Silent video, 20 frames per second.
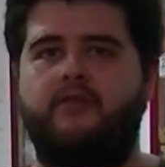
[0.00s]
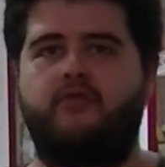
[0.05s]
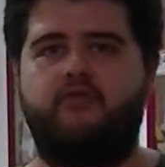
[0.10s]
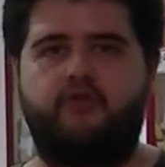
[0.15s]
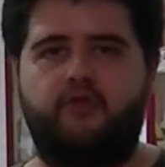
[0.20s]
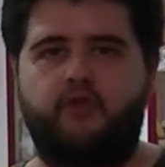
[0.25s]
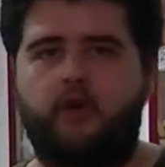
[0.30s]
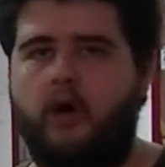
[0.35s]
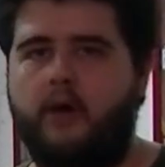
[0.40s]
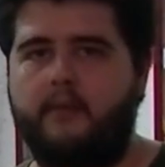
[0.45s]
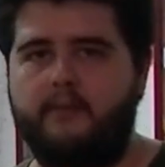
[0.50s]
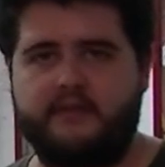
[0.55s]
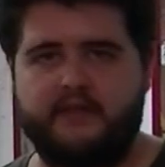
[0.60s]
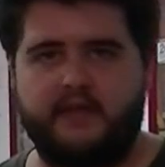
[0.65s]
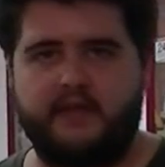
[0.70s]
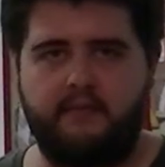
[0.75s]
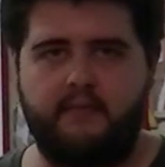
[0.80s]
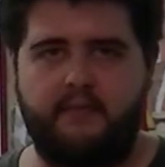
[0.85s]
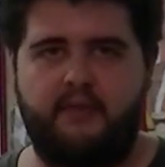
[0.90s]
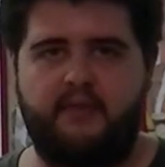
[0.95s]
drums
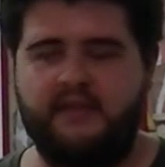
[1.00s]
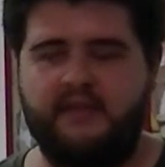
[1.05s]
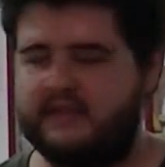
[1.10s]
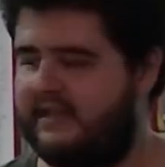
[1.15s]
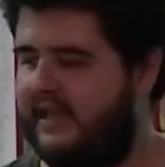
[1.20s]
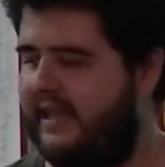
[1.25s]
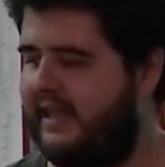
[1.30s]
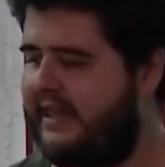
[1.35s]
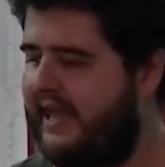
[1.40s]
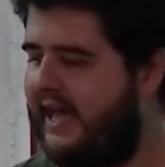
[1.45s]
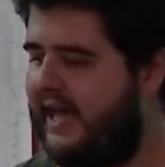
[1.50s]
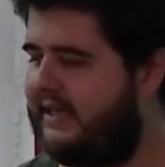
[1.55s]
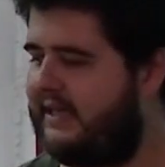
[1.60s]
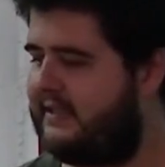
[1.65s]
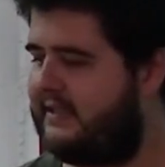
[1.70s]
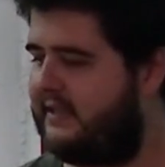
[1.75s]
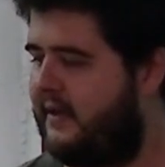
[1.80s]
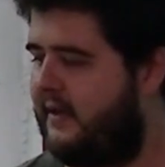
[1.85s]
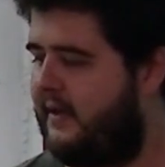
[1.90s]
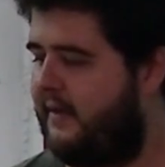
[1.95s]
and things like that,